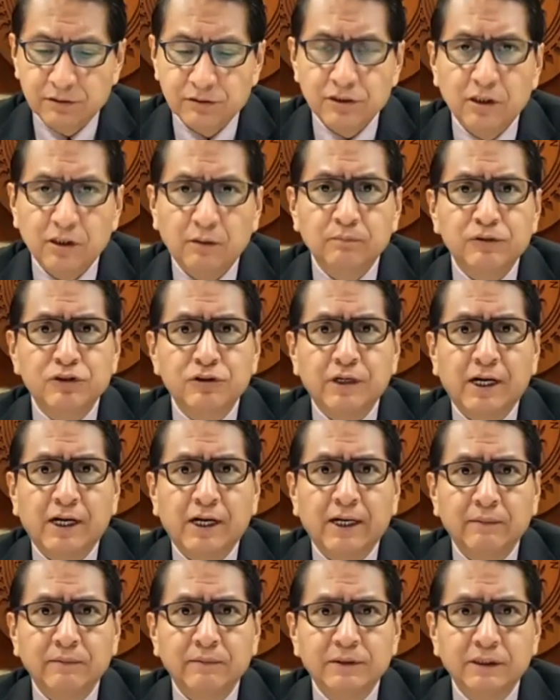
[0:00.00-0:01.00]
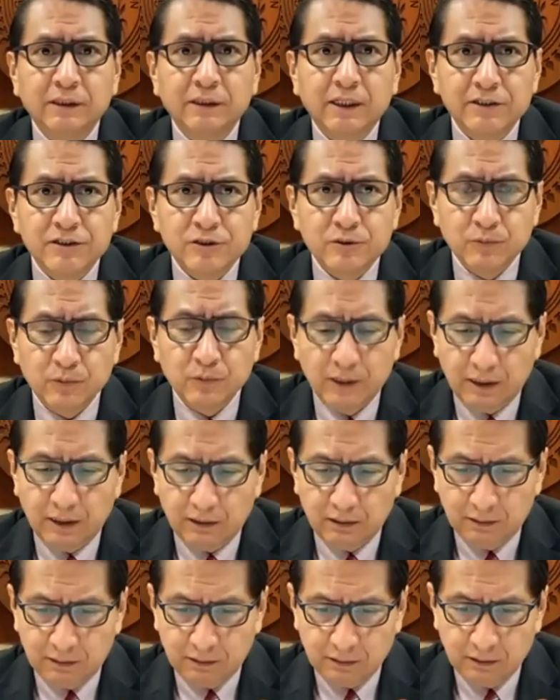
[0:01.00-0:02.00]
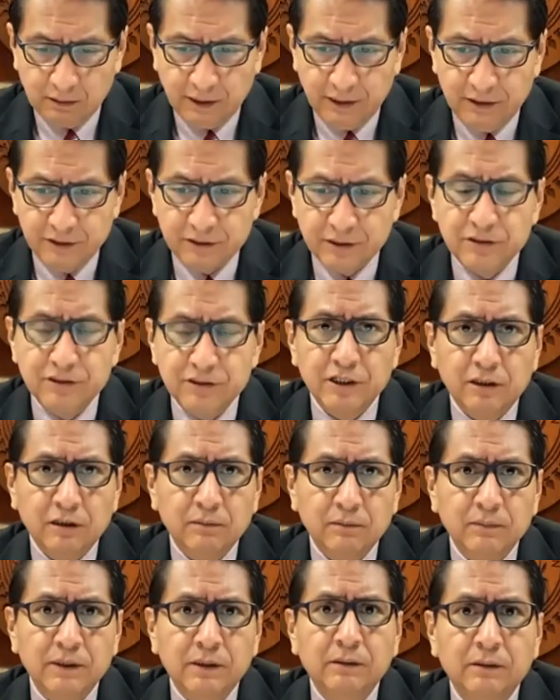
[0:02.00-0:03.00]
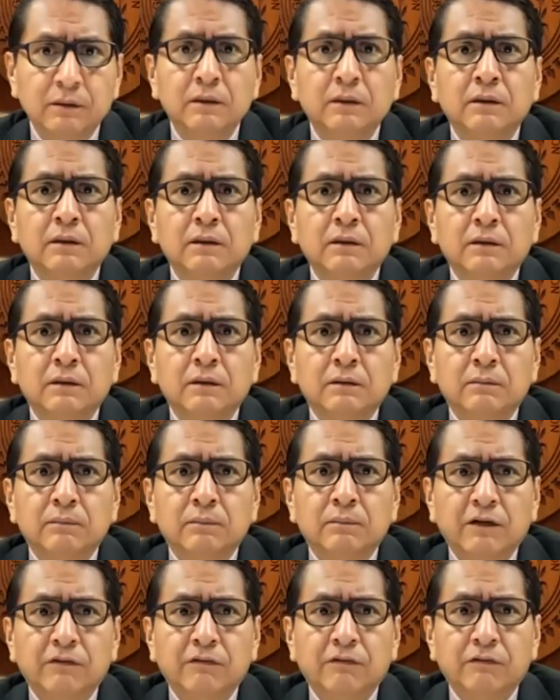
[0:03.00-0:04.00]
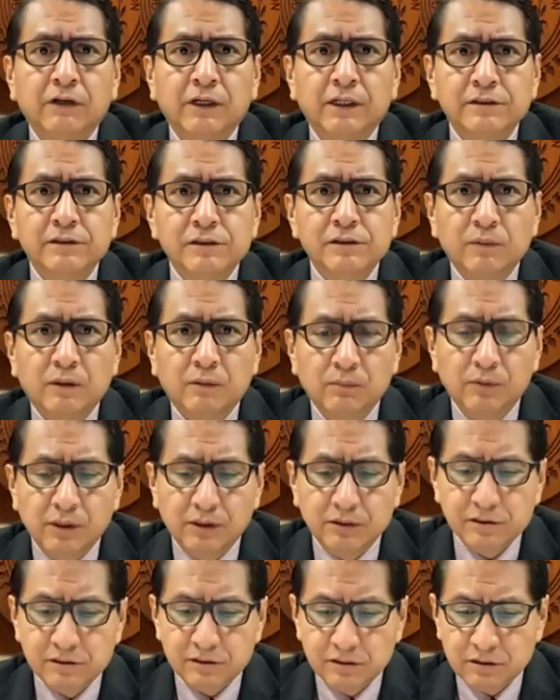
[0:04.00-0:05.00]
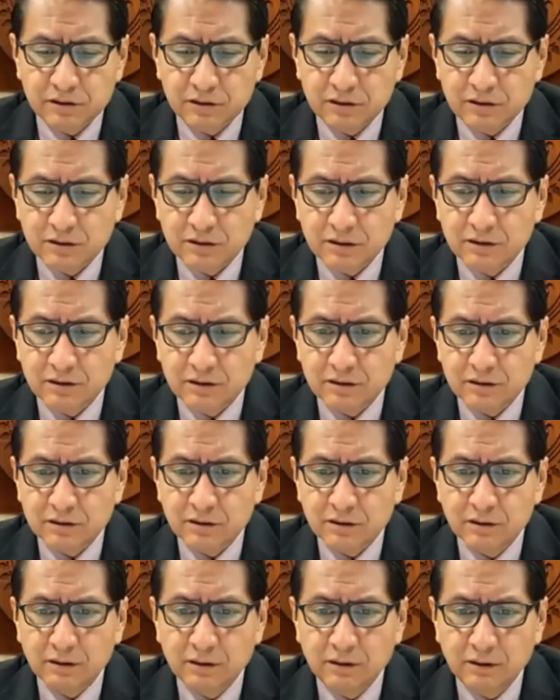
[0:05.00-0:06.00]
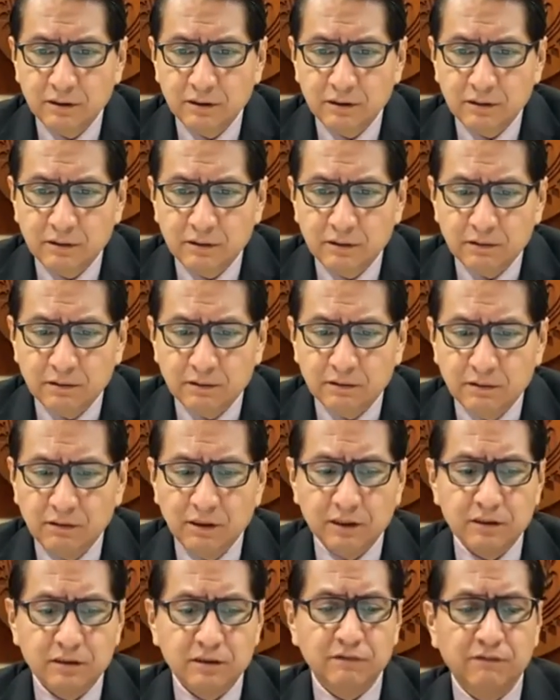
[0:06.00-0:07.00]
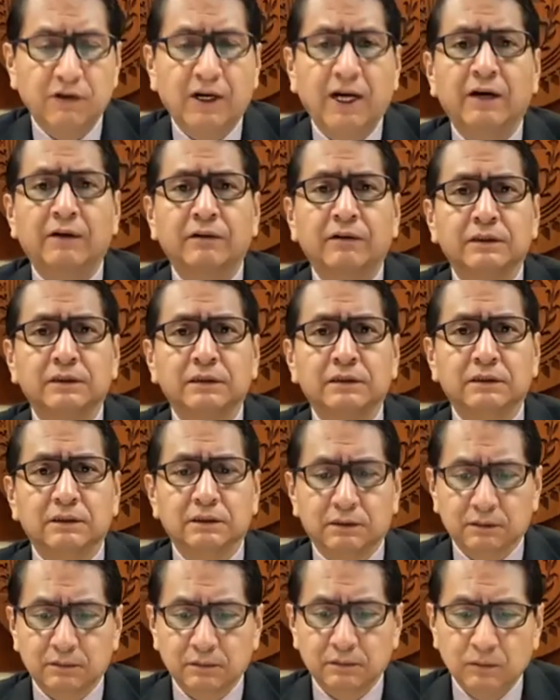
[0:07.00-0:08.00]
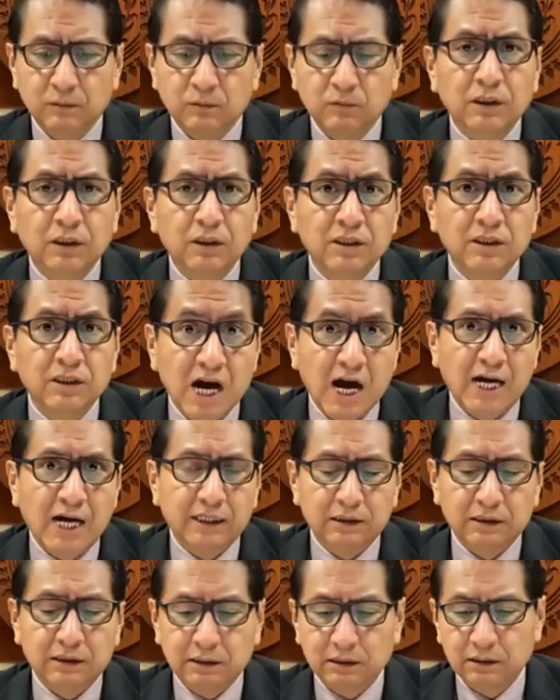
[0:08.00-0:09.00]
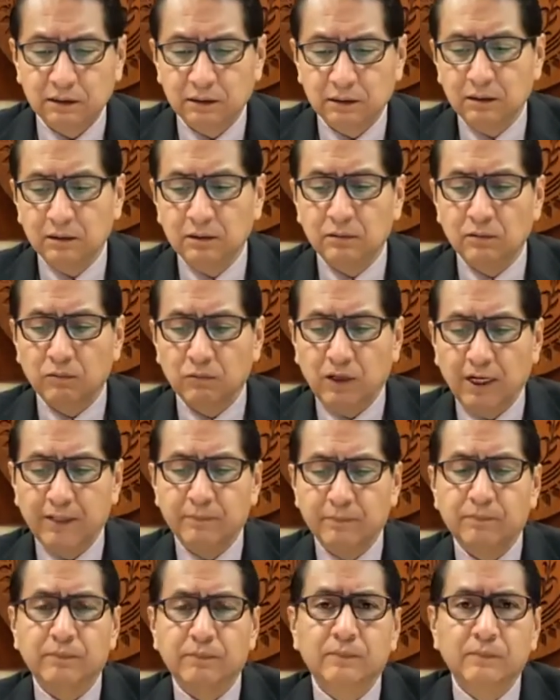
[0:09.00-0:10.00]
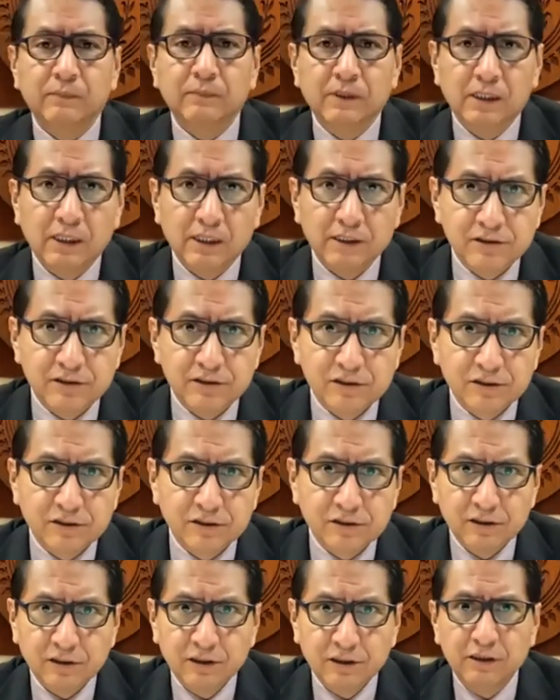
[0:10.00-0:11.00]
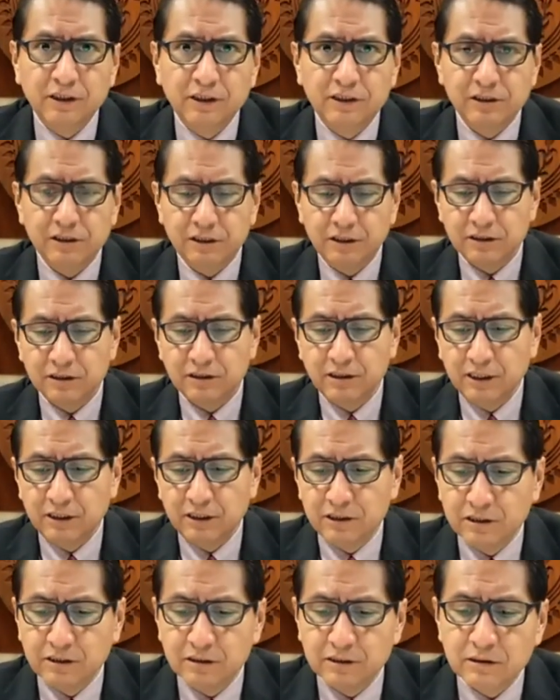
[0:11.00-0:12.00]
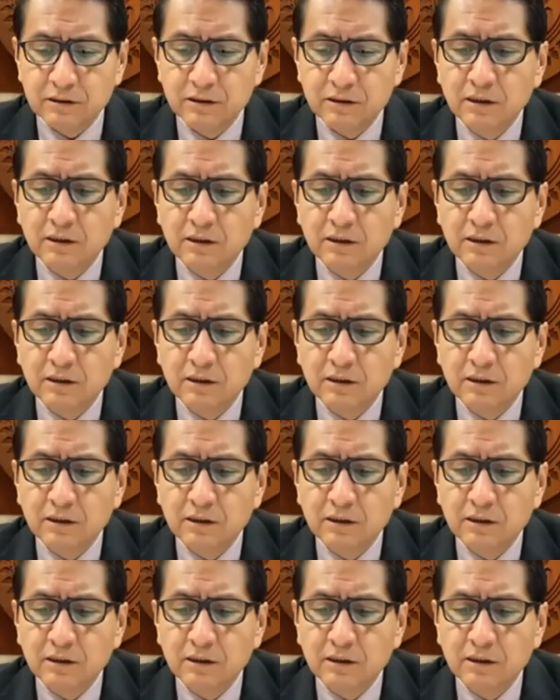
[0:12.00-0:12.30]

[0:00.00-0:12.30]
some tribes. And guess what, ladies and gentlemen, my friends, my brothers and sisters, this virus will not wipe us, indigenous nations,